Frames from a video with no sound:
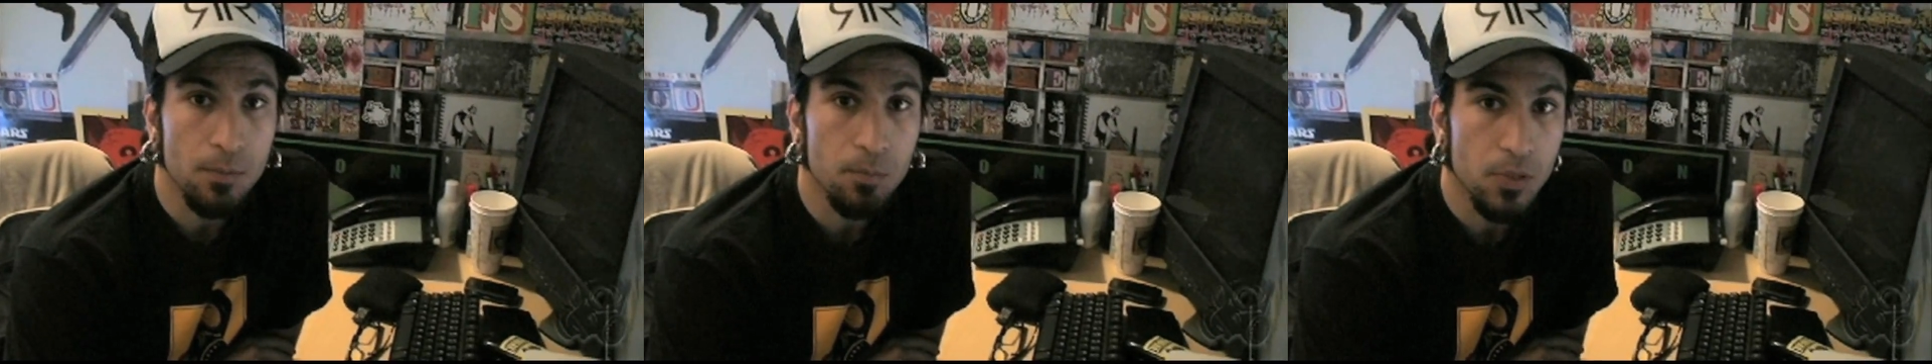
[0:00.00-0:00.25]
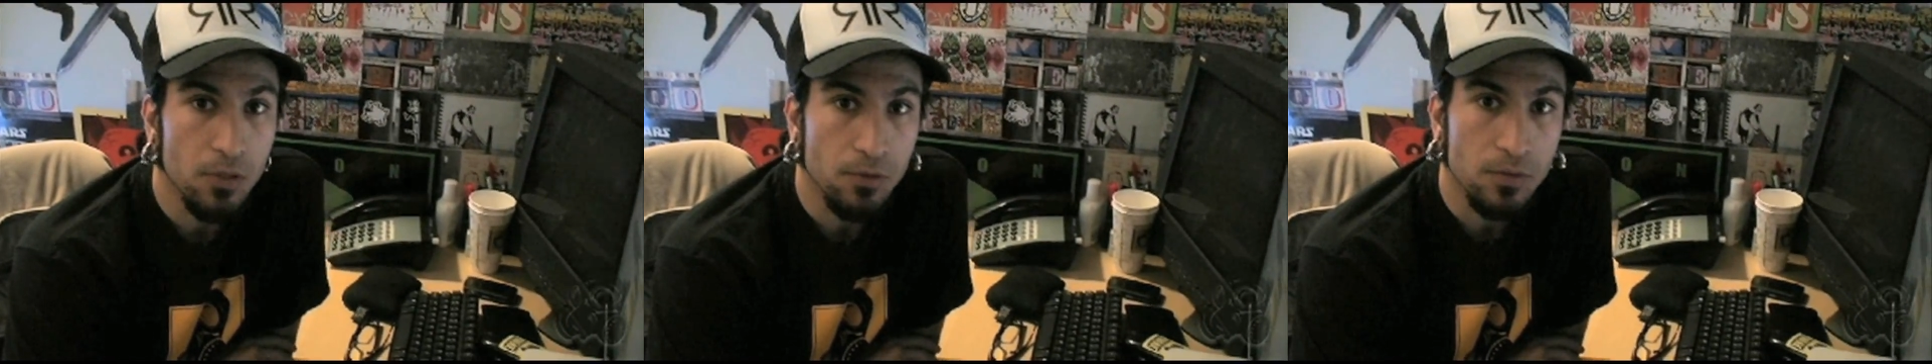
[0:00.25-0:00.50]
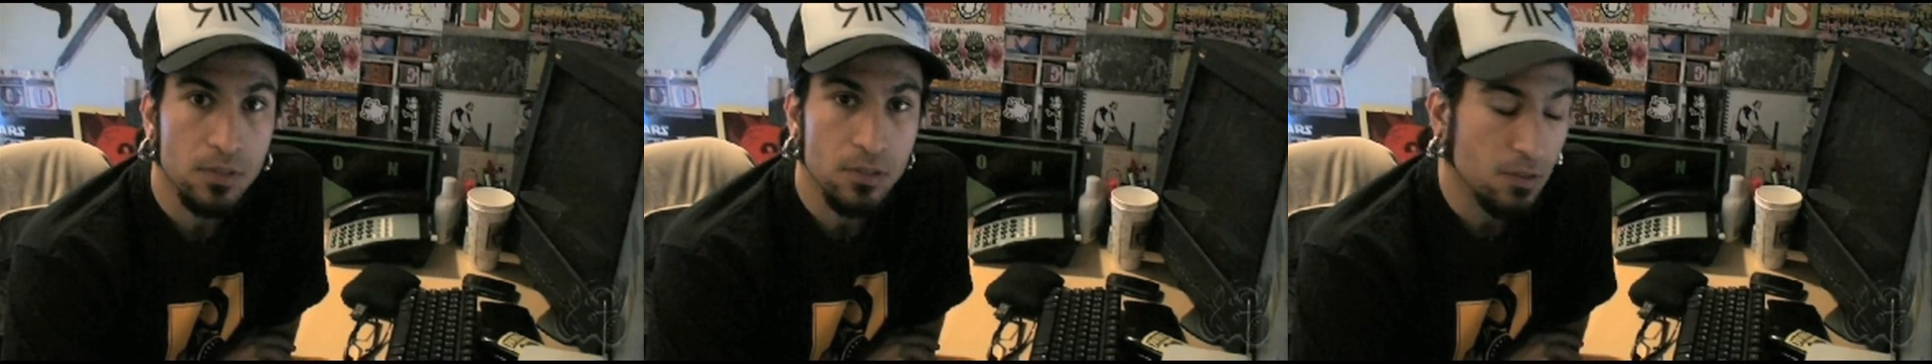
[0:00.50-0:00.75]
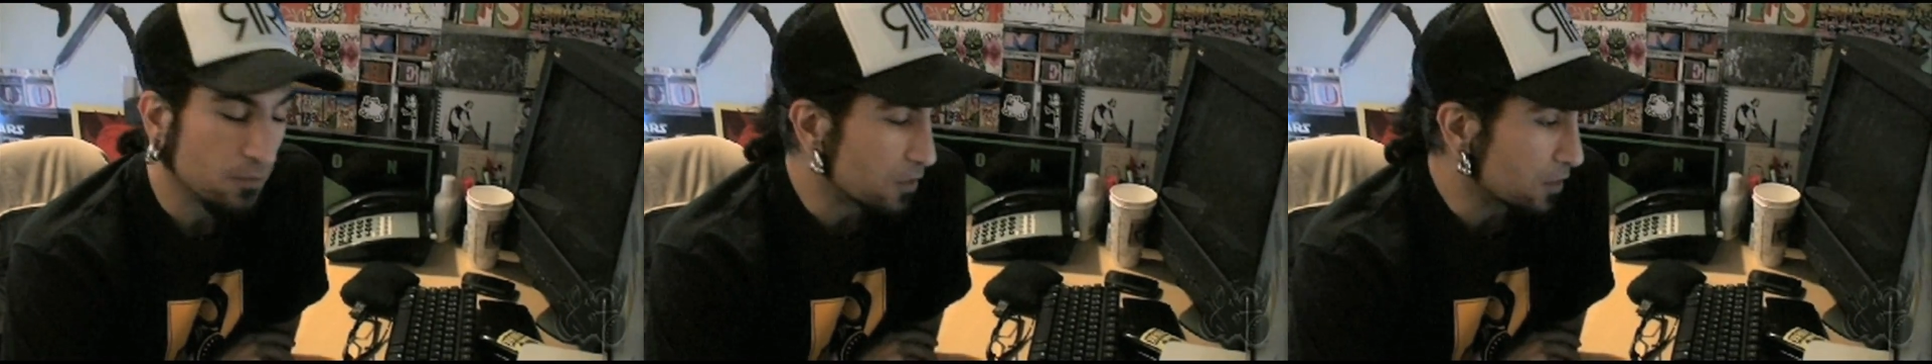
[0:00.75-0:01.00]
boats and
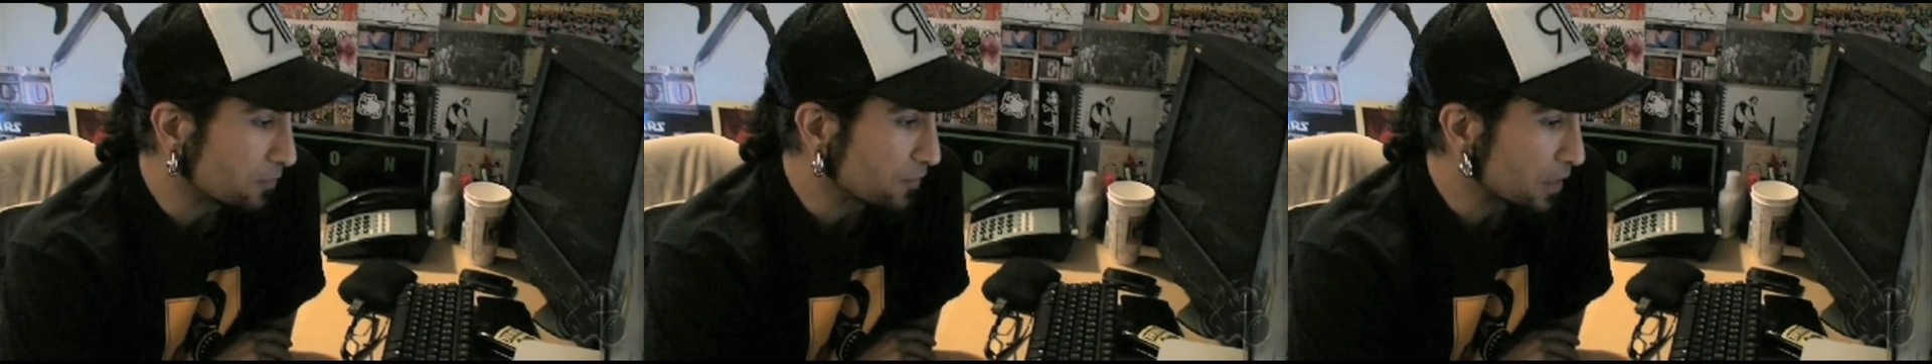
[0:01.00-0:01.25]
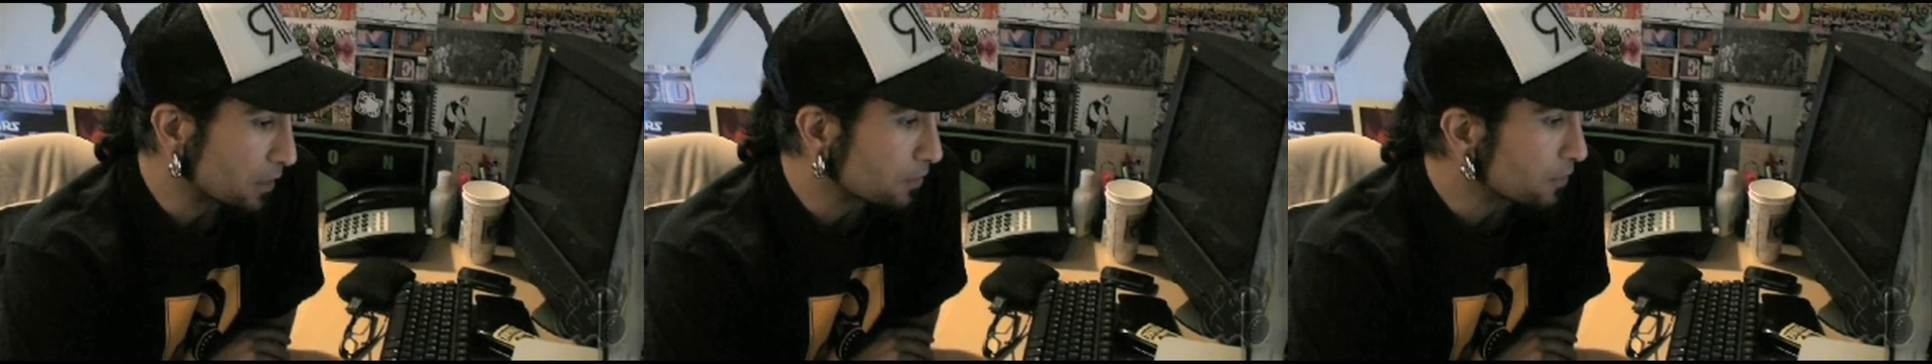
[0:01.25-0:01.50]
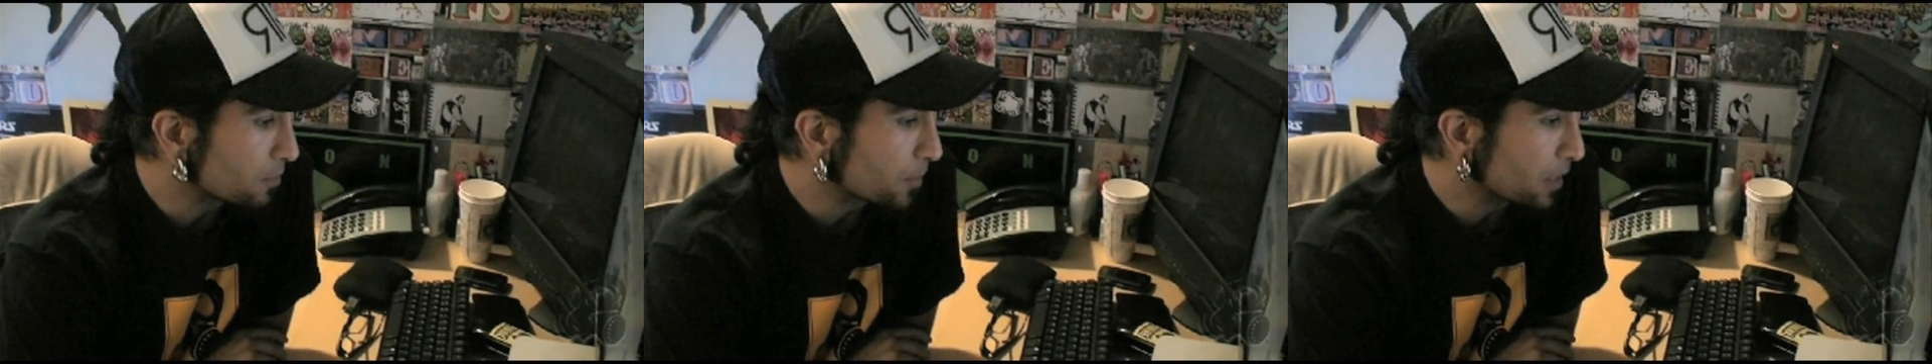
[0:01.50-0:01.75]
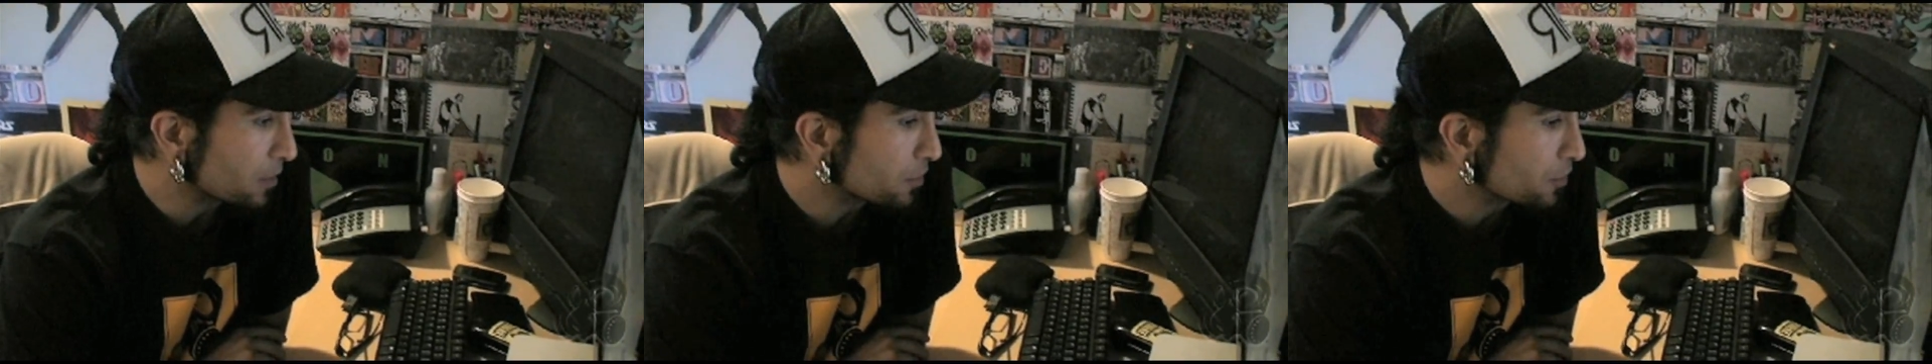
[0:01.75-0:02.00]
civilian vehicles,
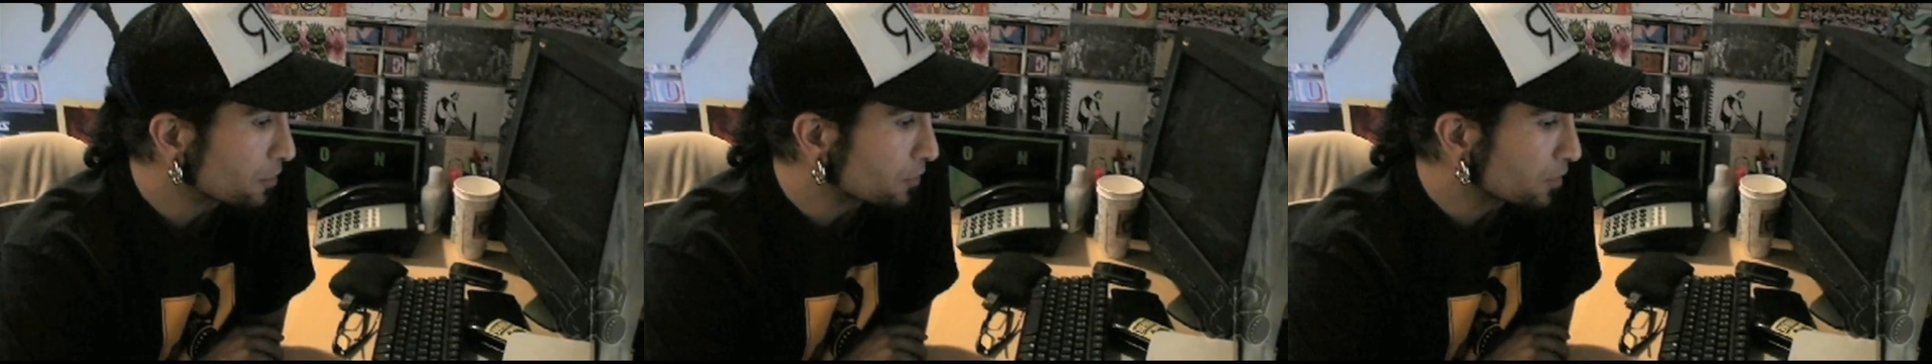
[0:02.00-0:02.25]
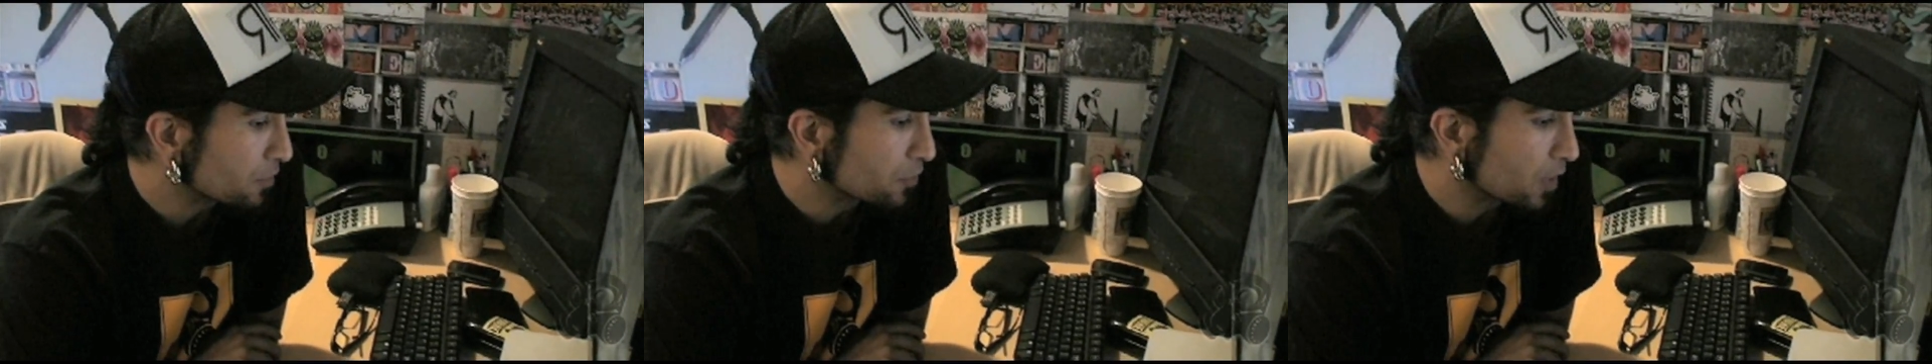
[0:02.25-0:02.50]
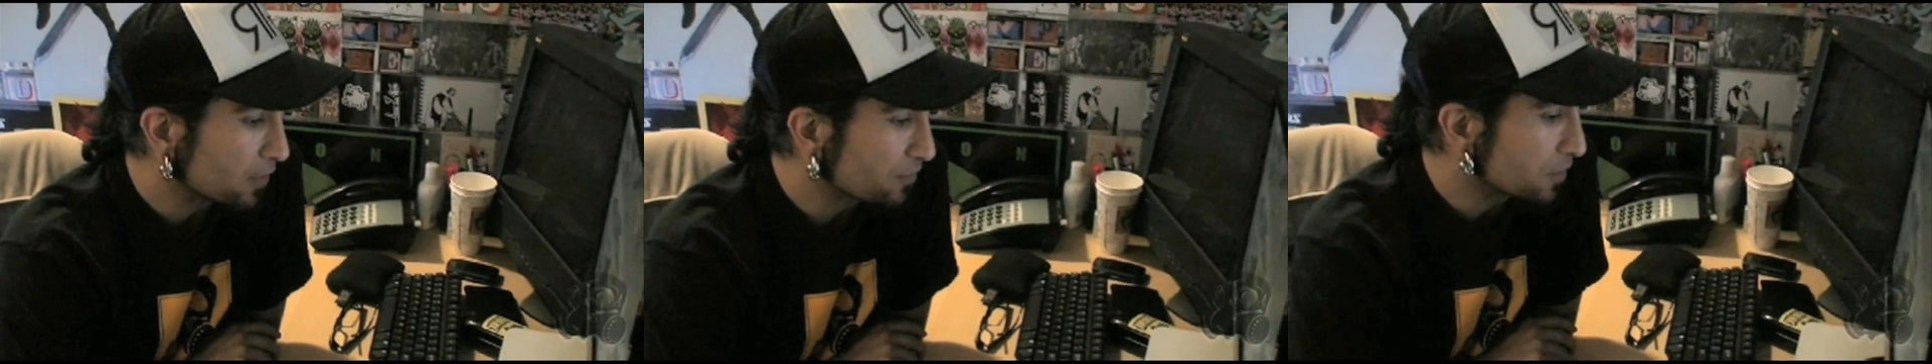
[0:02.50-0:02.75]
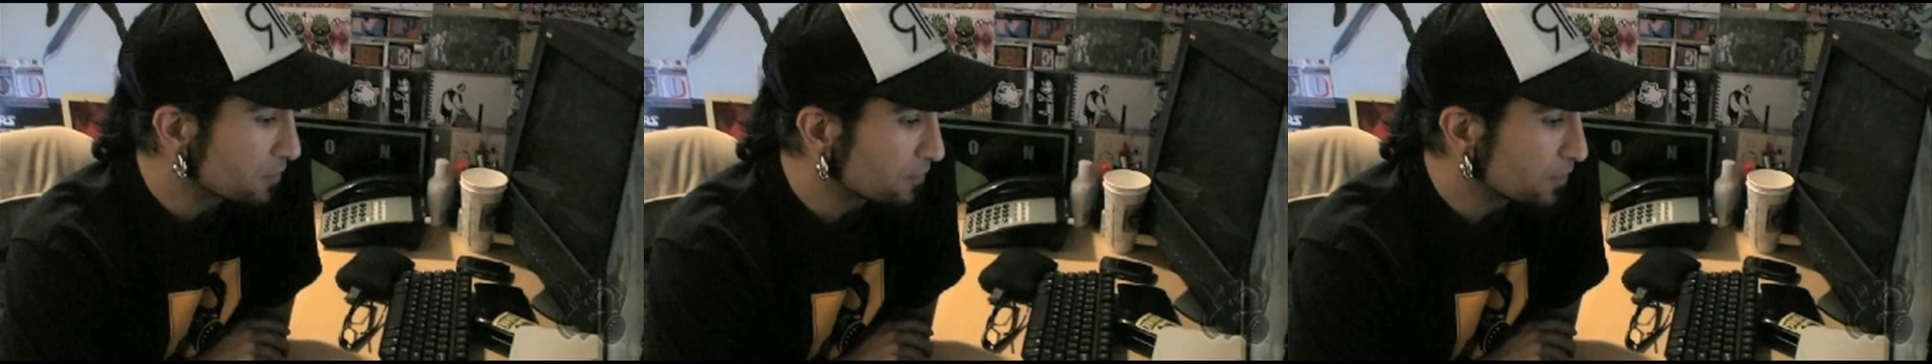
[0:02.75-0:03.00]
making sure they're
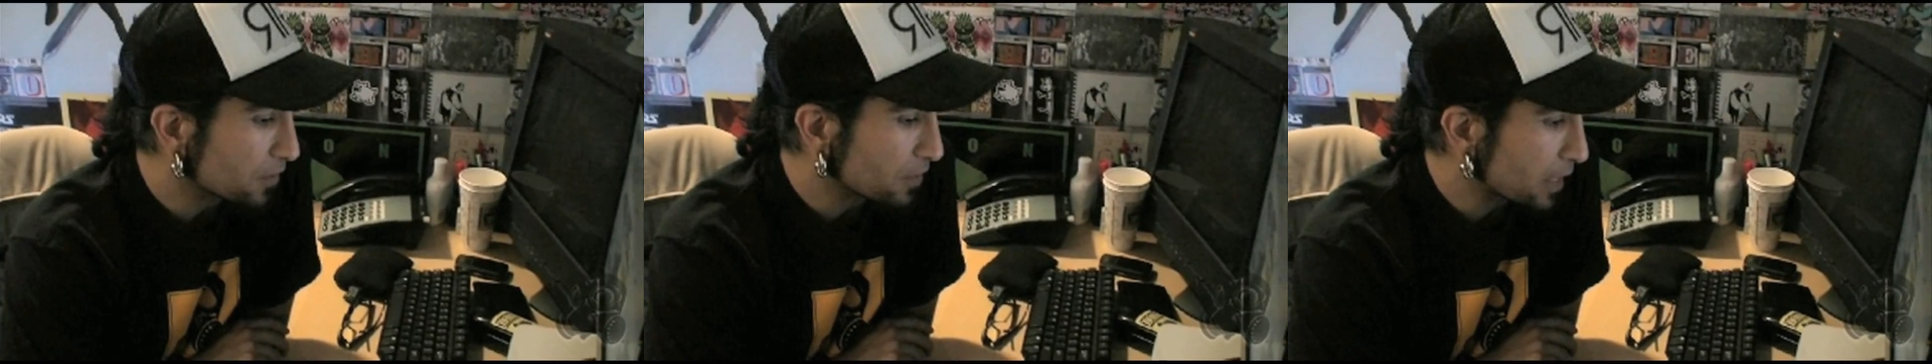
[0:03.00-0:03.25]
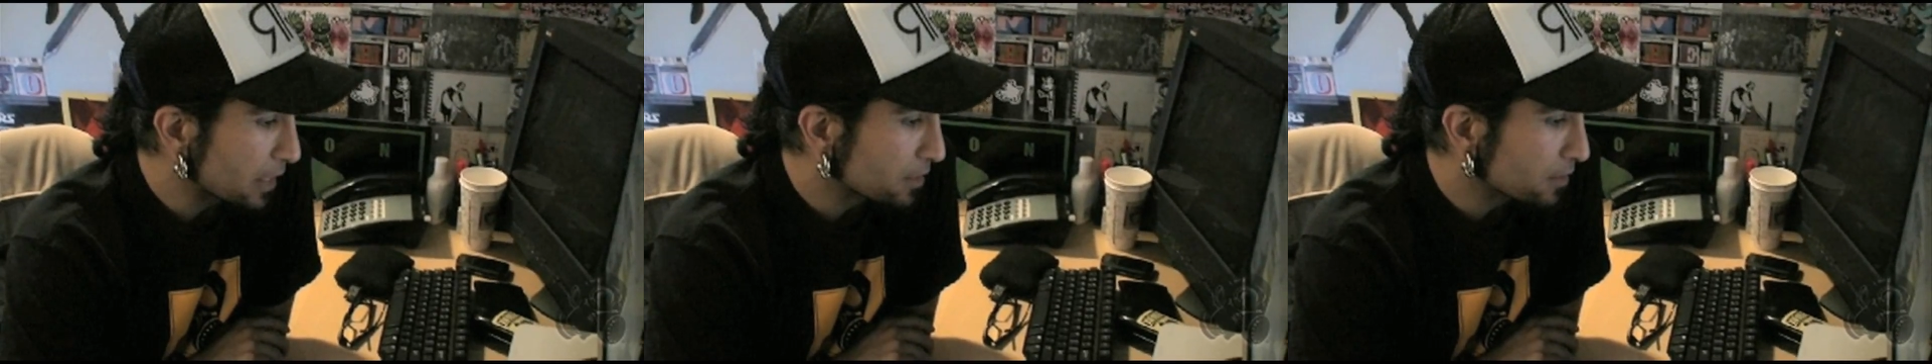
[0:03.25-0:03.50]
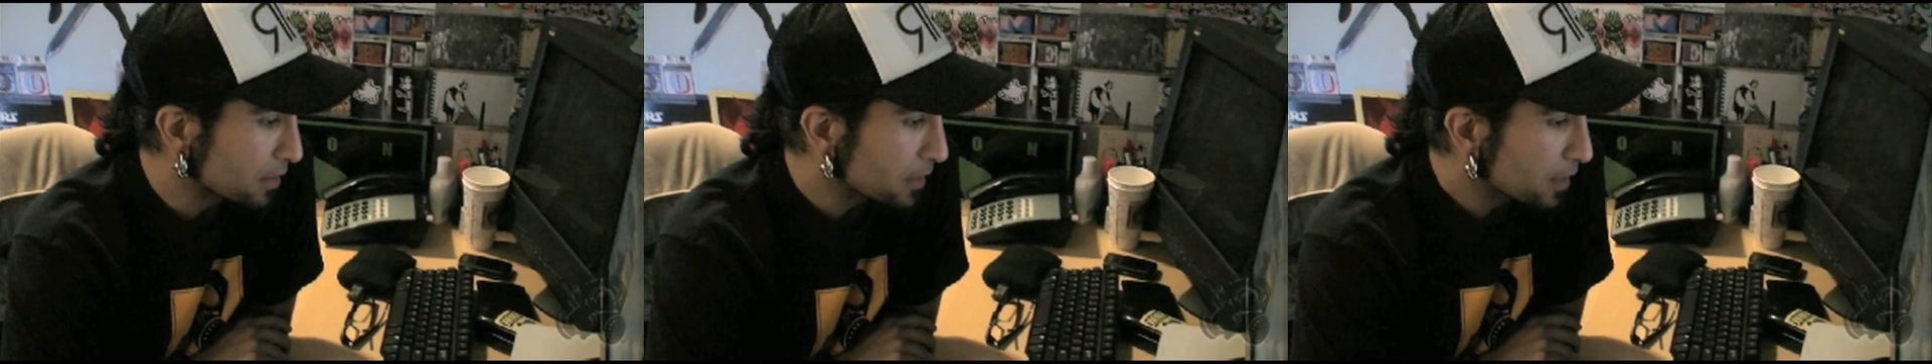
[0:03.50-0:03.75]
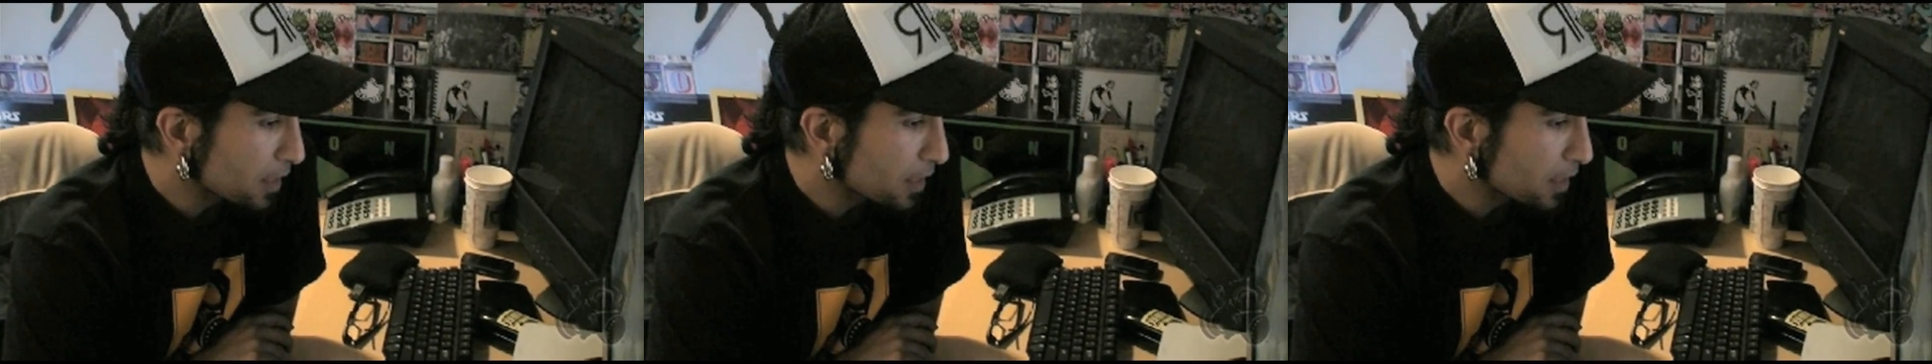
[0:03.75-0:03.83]
driving very nicely.